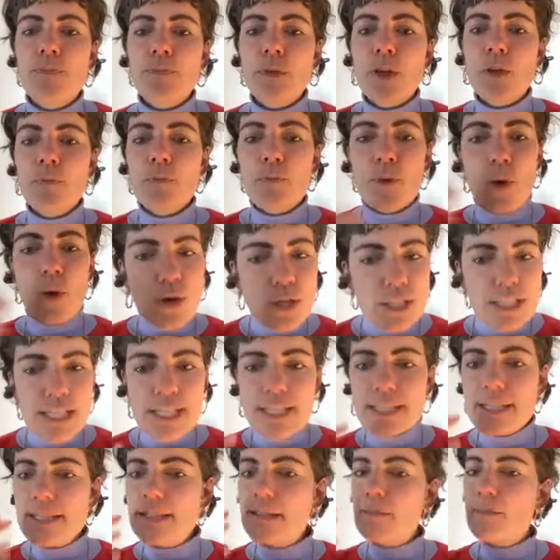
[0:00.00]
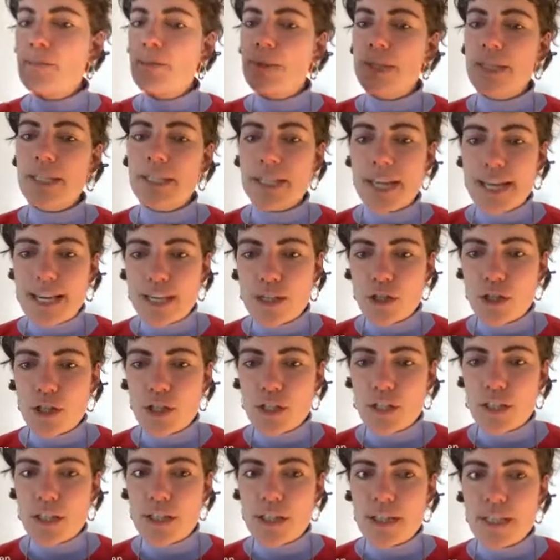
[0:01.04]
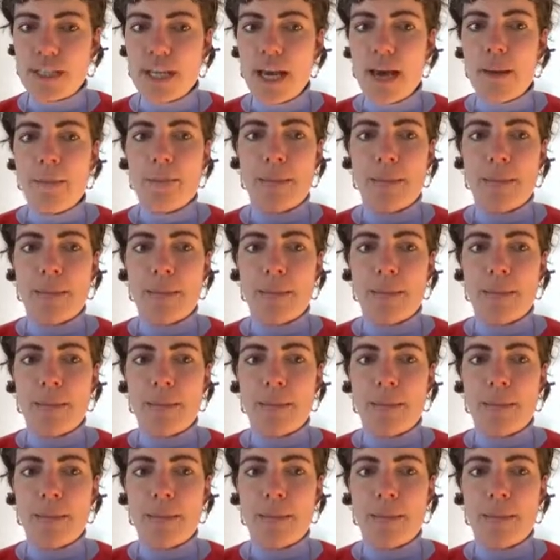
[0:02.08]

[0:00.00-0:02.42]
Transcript: processes and procedures,